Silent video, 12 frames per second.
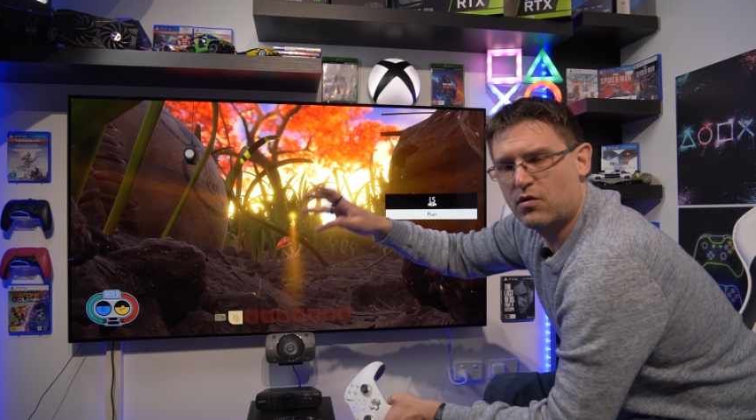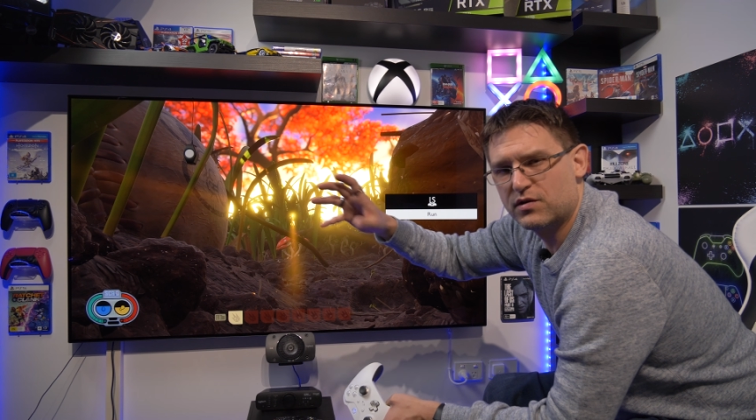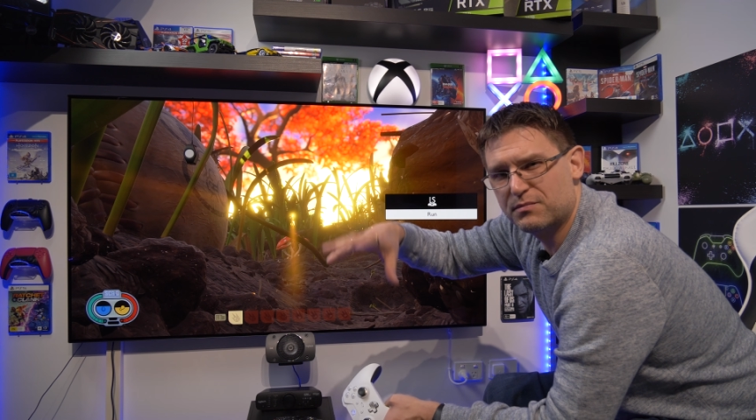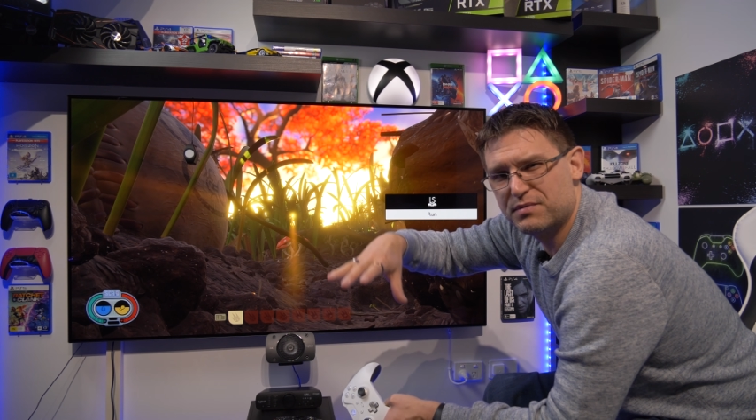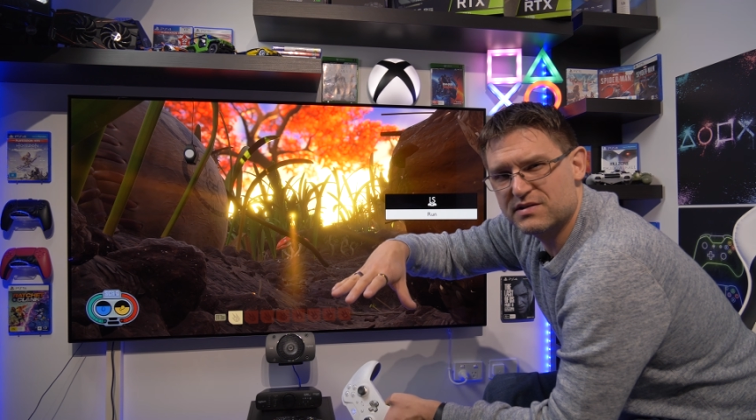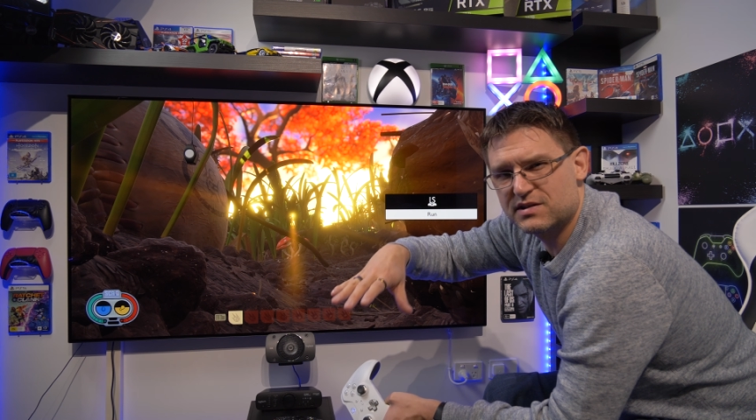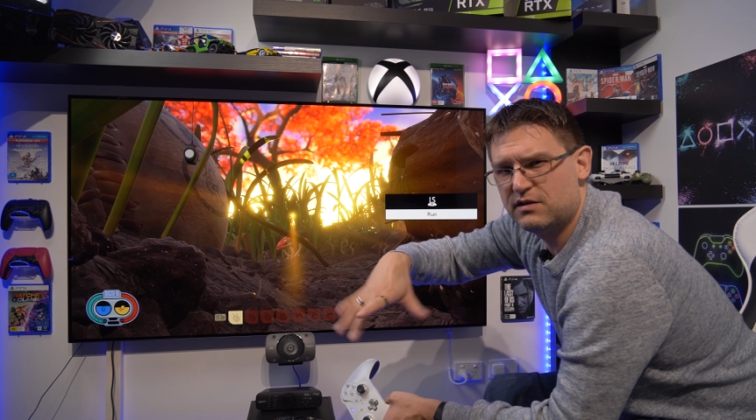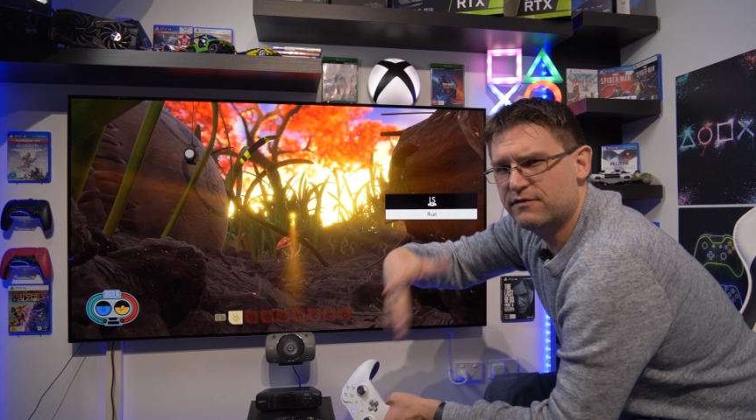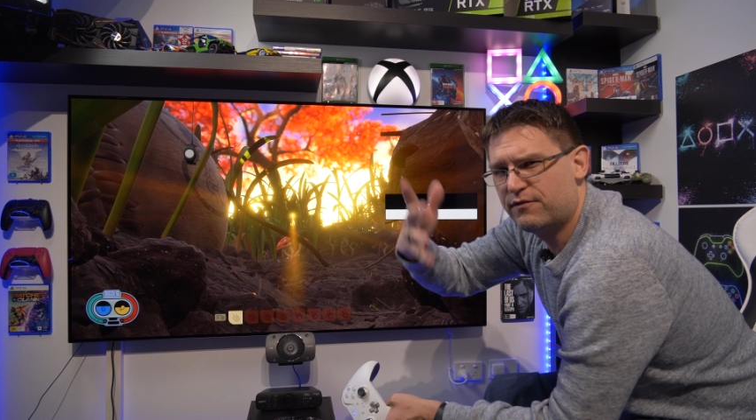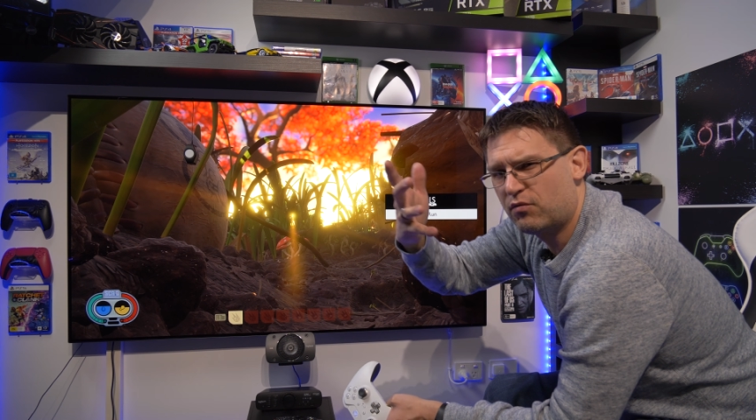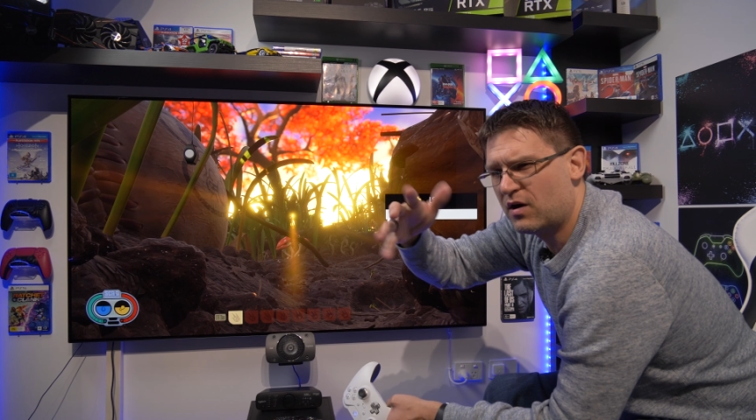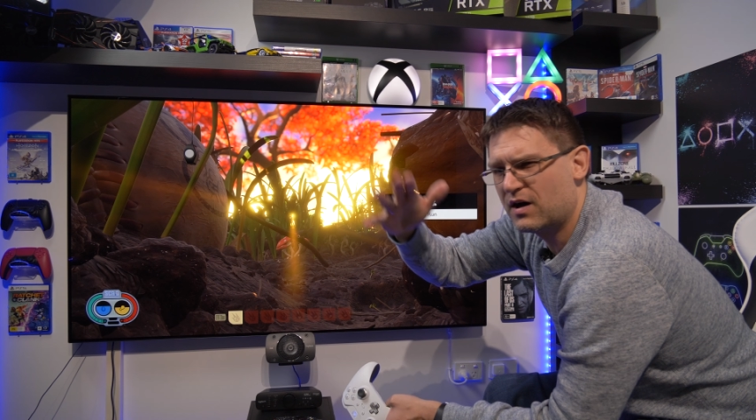on the PC
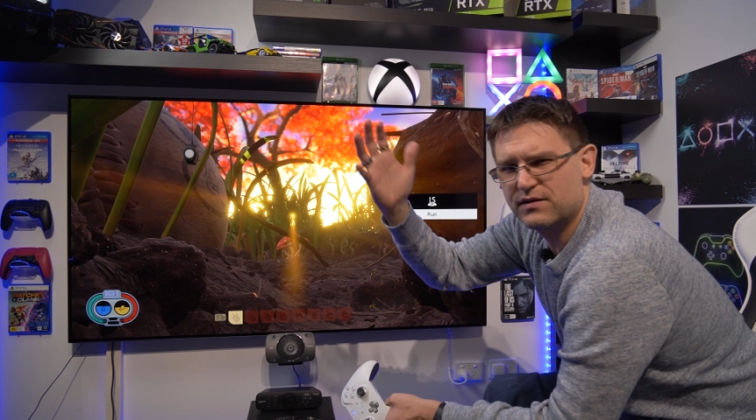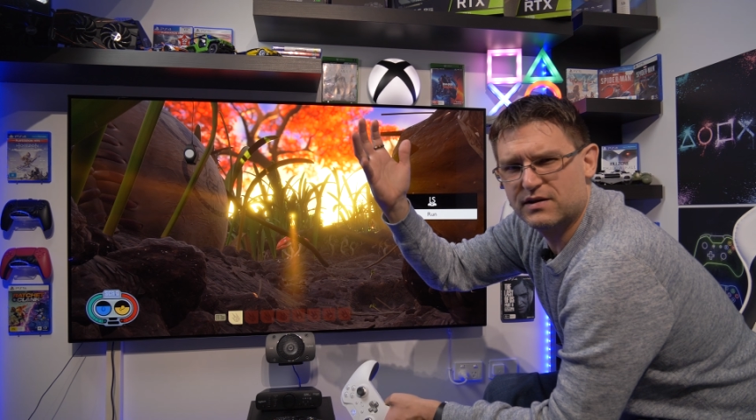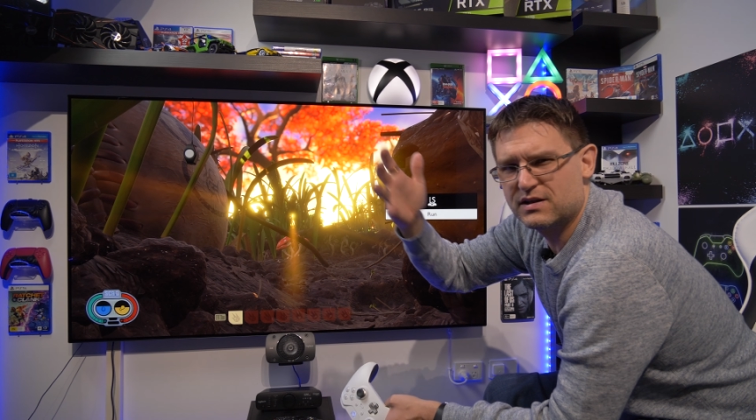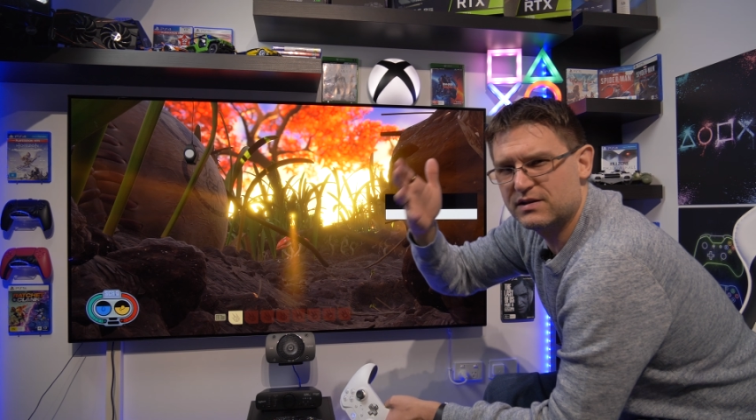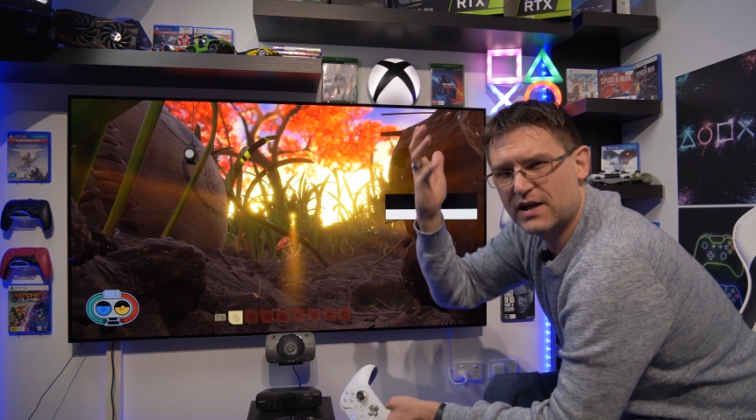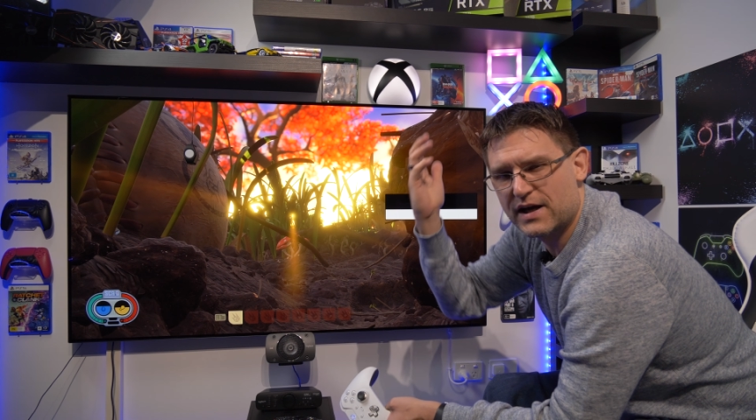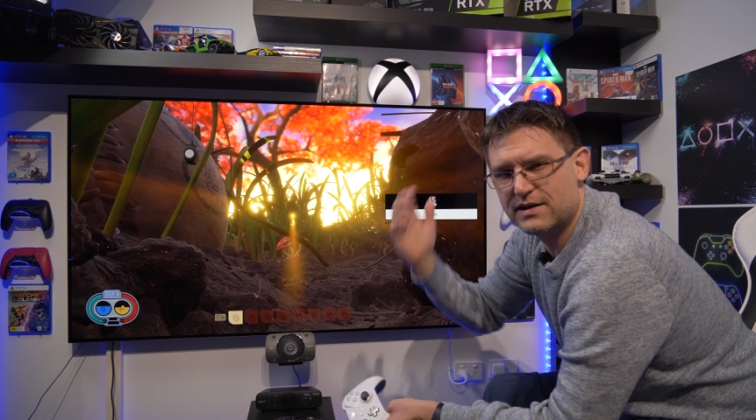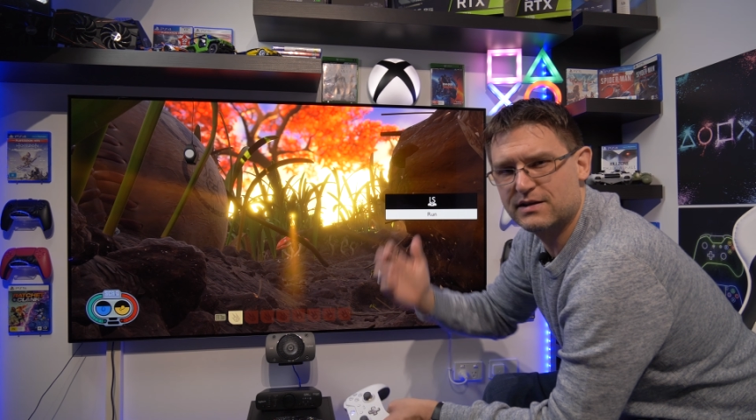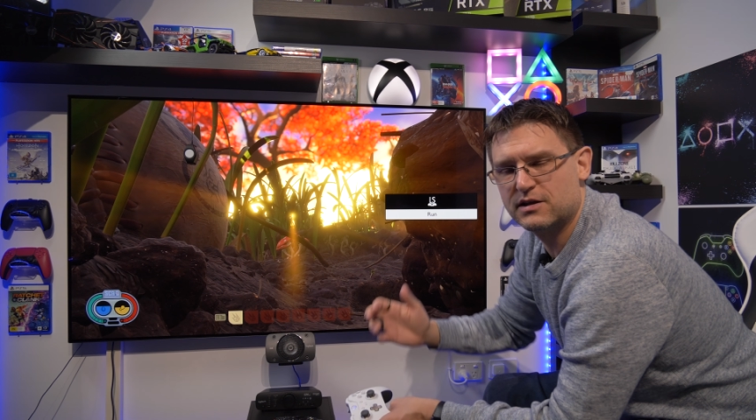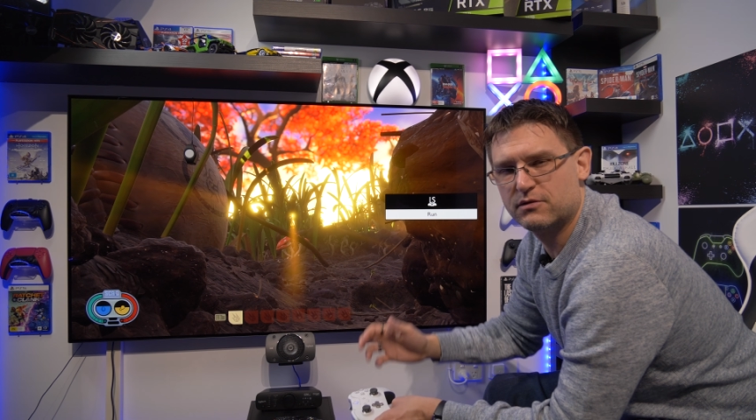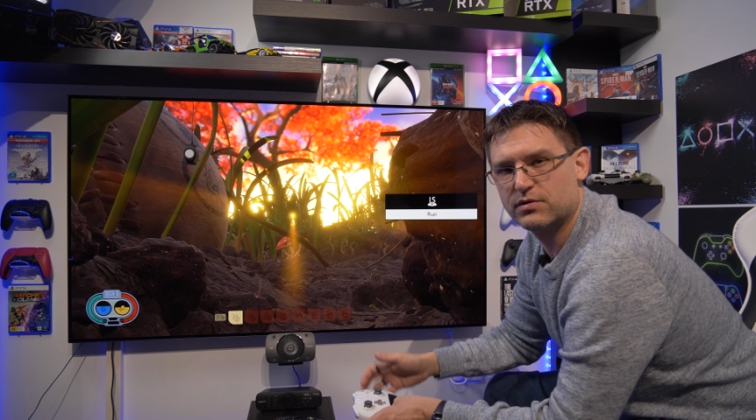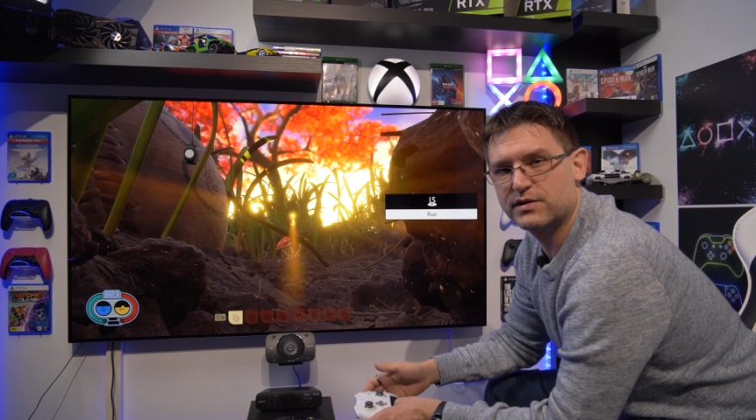
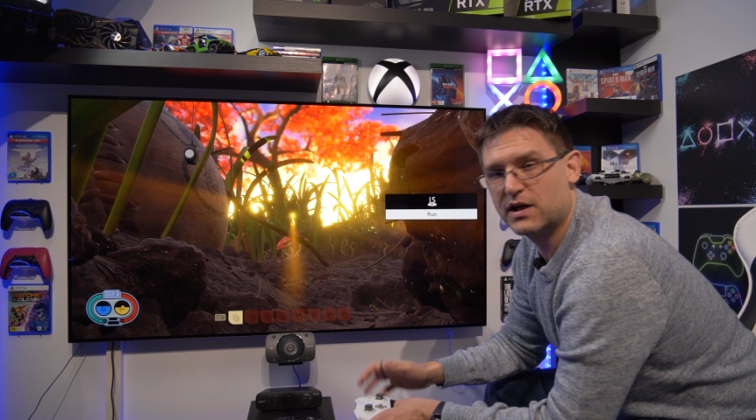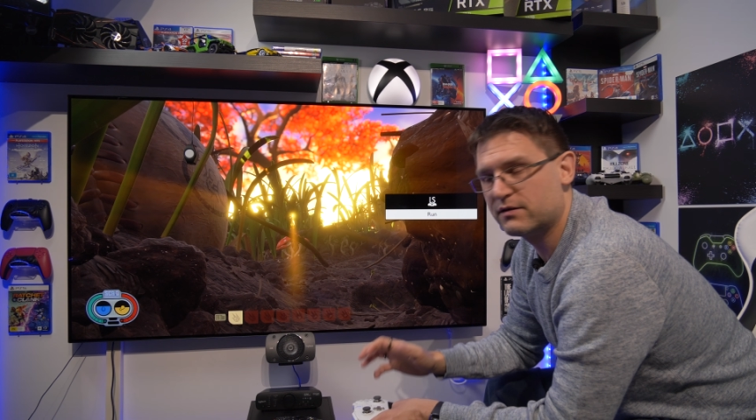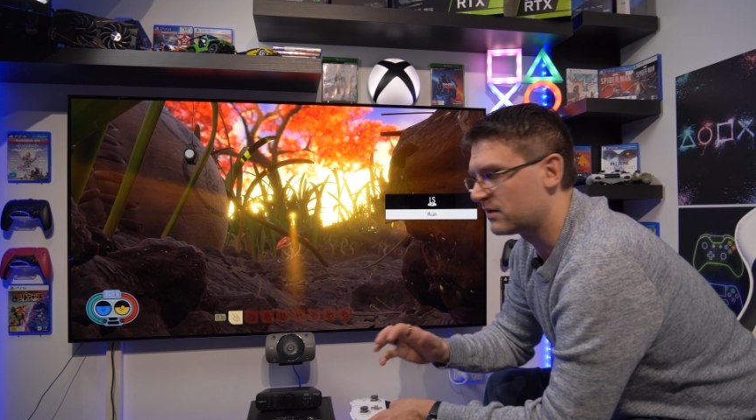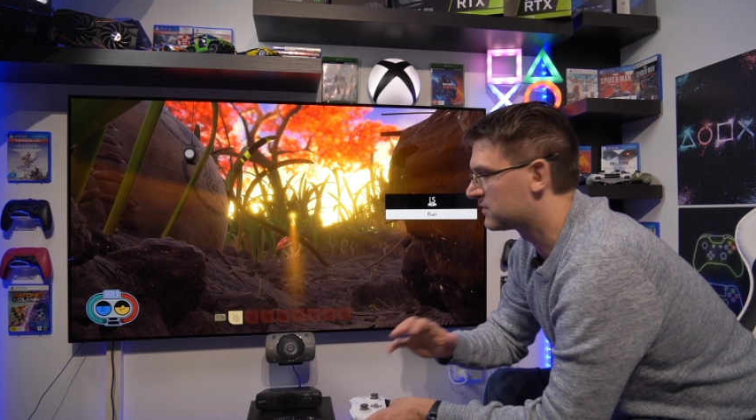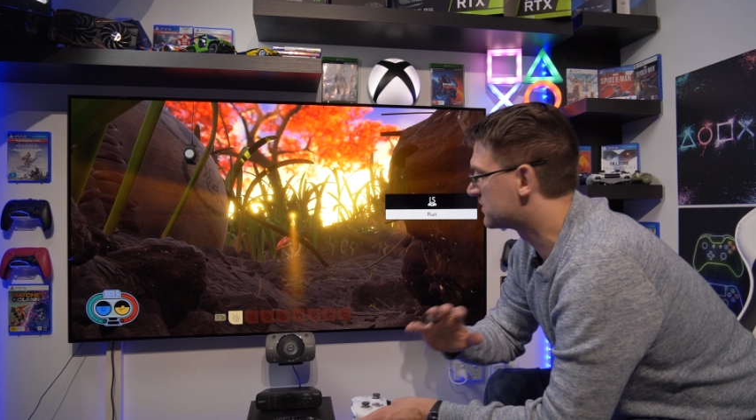480 or whatever.